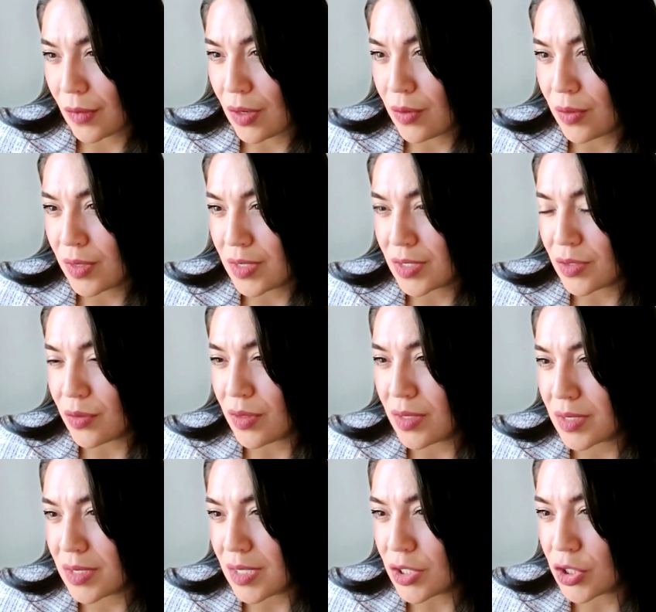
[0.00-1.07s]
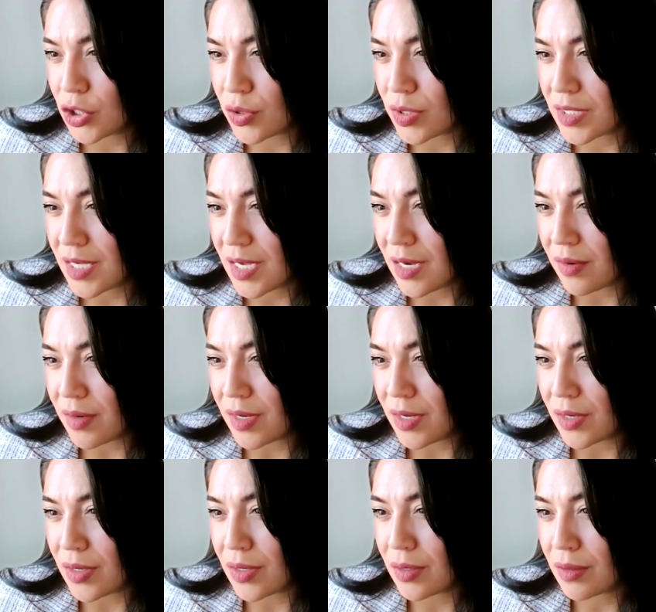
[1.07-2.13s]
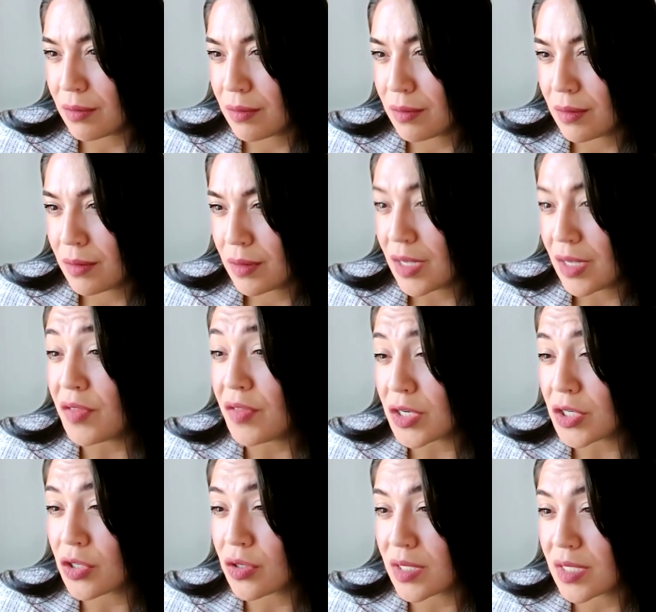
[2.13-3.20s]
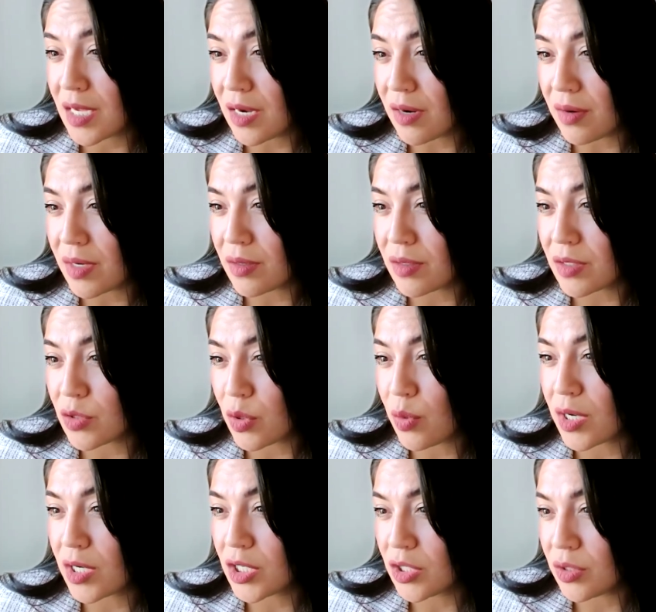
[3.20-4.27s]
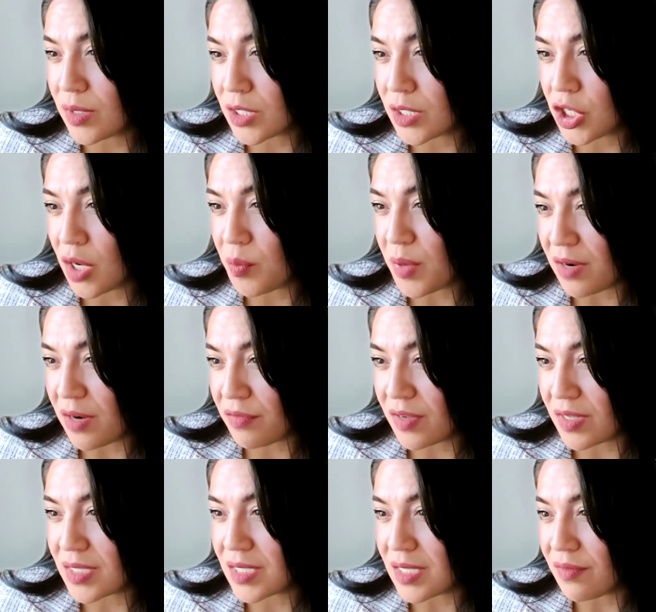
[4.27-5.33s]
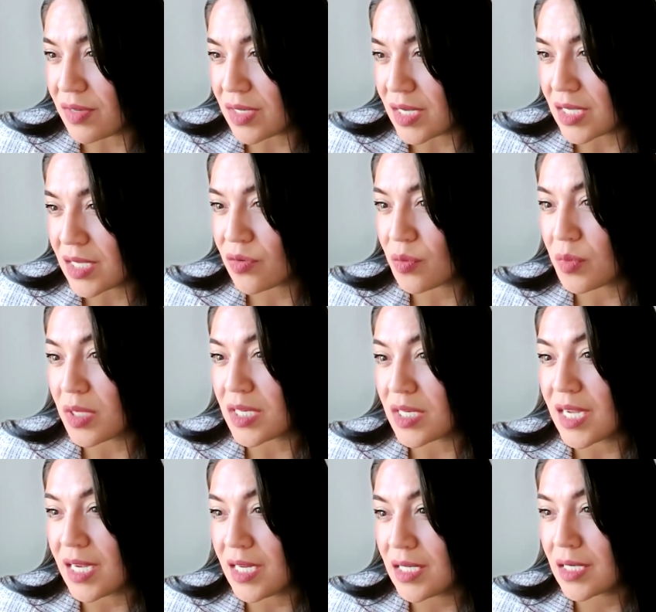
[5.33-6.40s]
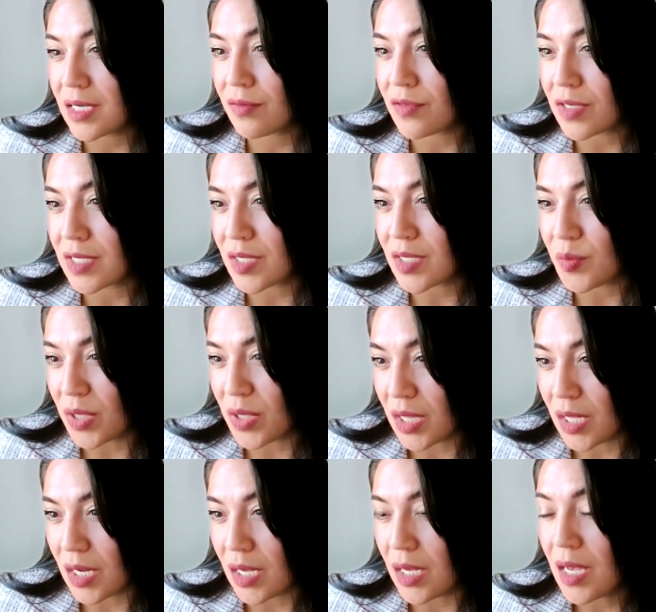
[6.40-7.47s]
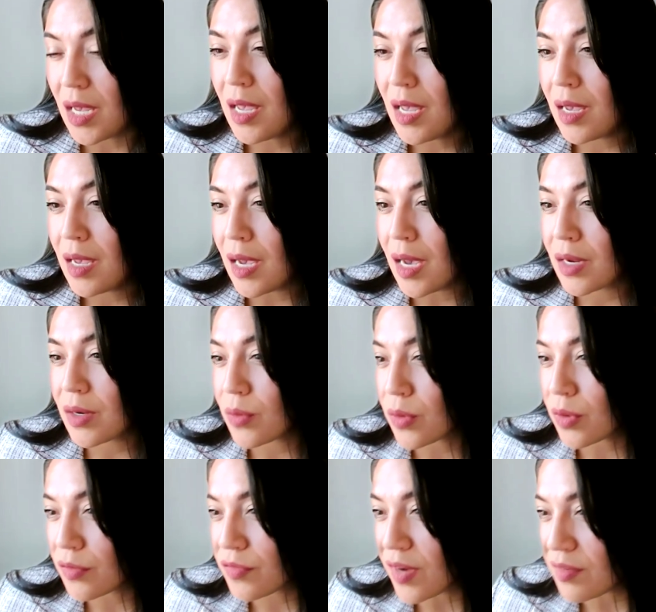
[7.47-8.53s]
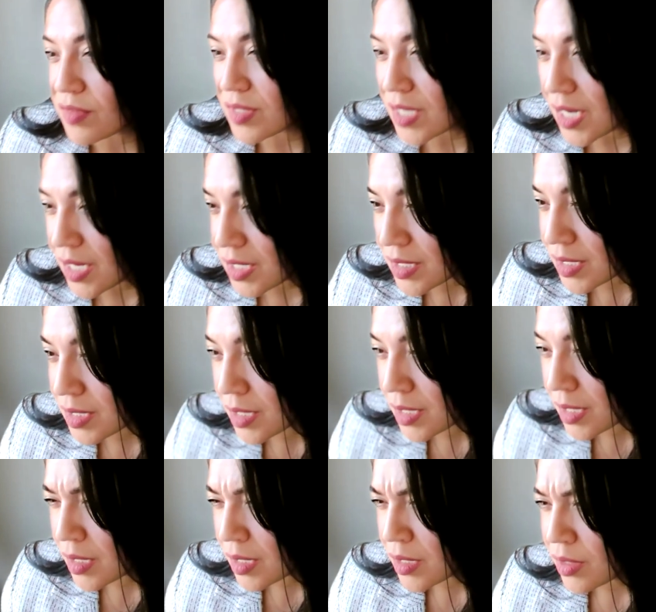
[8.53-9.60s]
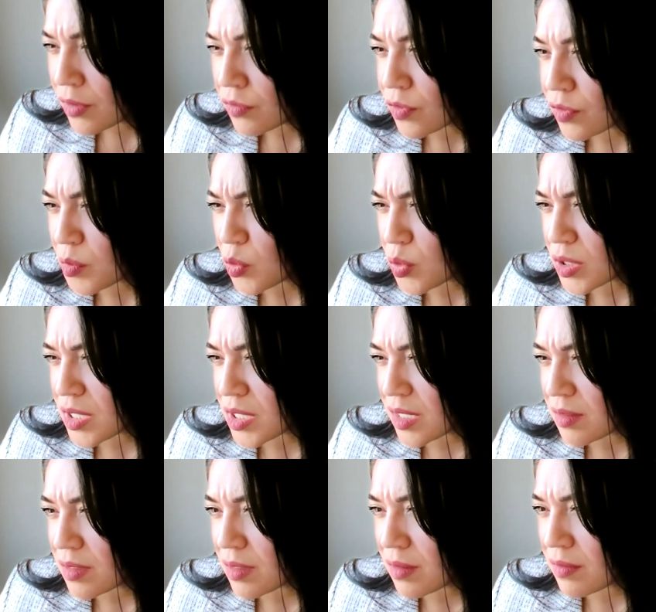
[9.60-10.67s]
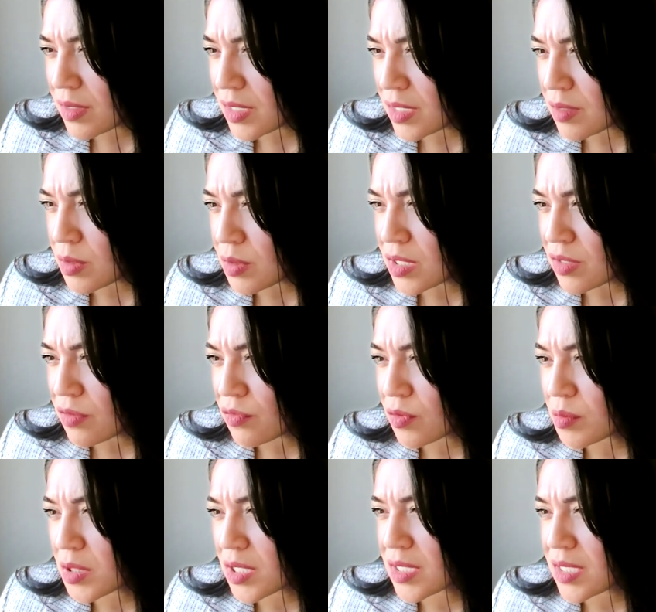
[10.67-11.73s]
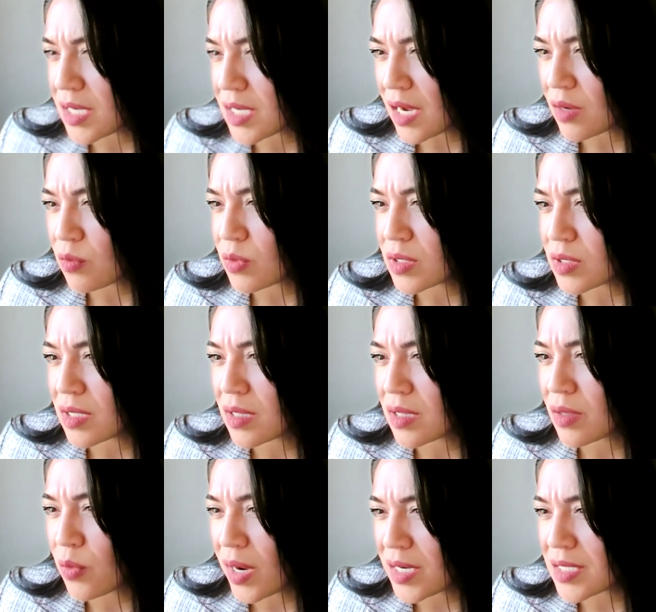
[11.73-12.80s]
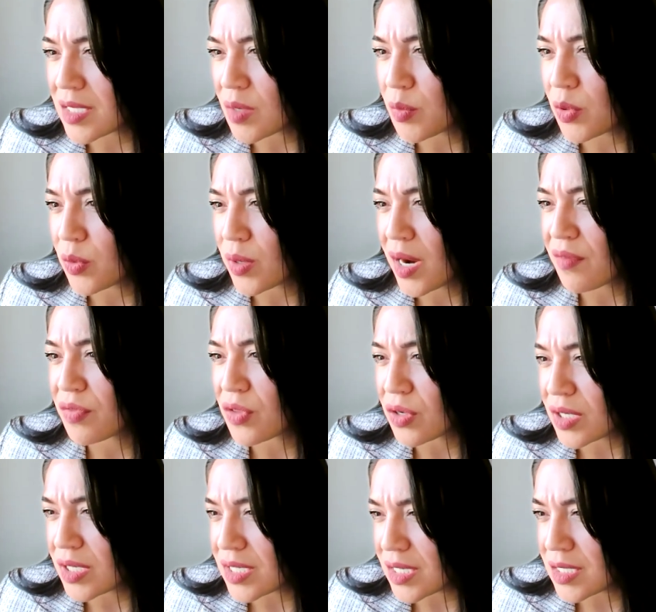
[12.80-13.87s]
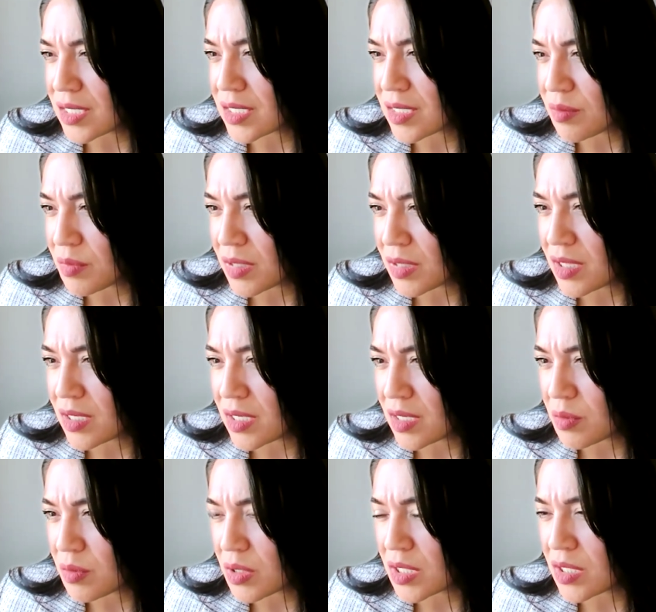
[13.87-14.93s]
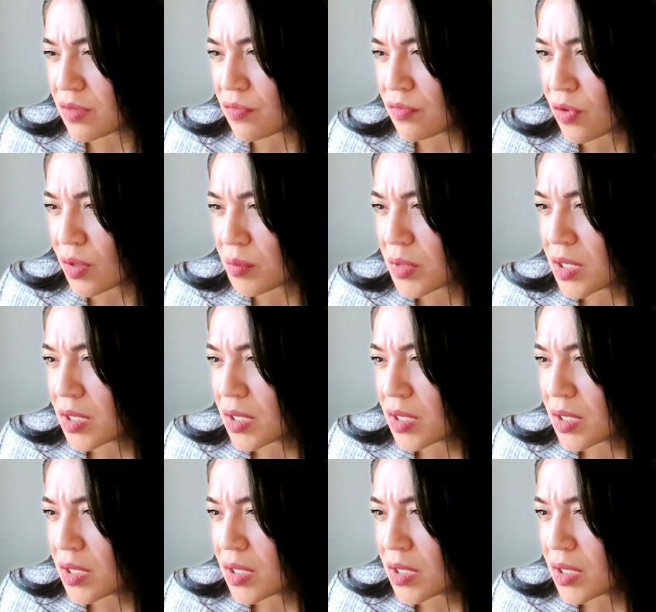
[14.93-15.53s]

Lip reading: okay, so if the insurance carrier is required to initiate benefits 7 days from the date of disability and or 5 days from the receipt of the DWC Form 69, why does the employer have 30 days to submit the DWC Form